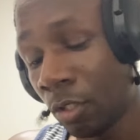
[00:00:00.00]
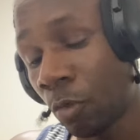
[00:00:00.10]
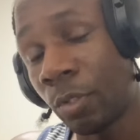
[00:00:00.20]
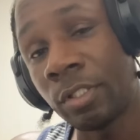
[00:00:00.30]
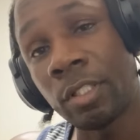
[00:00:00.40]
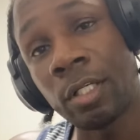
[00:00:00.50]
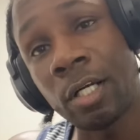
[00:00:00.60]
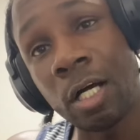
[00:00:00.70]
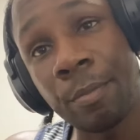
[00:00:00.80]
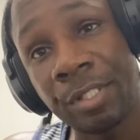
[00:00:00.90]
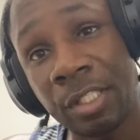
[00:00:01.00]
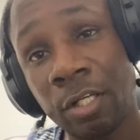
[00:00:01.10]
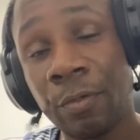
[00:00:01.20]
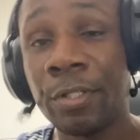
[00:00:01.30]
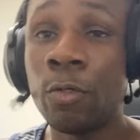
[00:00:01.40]
going to the
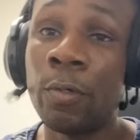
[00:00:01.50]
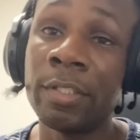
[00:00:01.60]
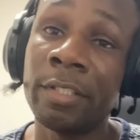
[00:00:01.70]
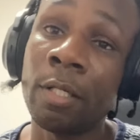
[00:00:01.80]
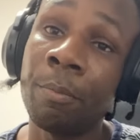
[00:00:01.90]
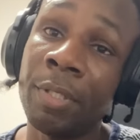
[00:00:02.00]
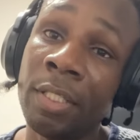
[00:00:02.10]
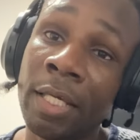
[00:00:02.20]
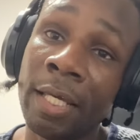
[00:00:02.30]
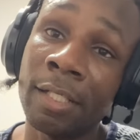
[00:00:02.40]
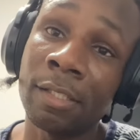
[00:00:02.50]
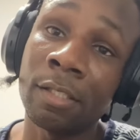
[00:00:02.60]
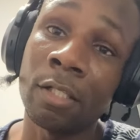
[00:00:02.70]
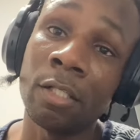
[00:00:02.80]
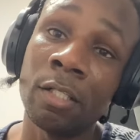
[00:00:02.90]
commissary, going to the
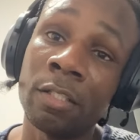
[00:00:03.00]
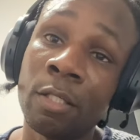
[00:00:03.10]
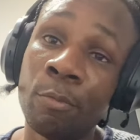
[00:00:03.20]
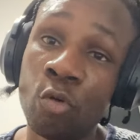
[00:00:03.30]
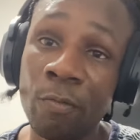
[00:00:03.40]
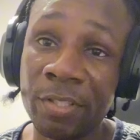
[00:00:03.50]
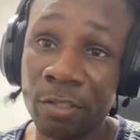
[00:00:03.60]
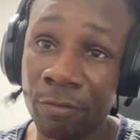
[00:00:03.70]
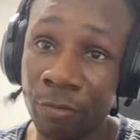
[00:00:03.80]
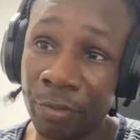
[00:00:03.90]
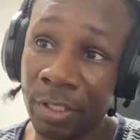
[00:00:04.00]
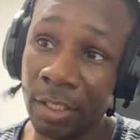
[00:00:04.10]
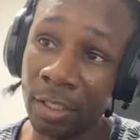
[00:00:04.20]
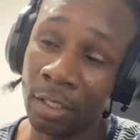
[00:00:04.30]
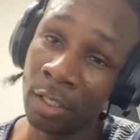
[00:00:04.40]
PX, the movies are free,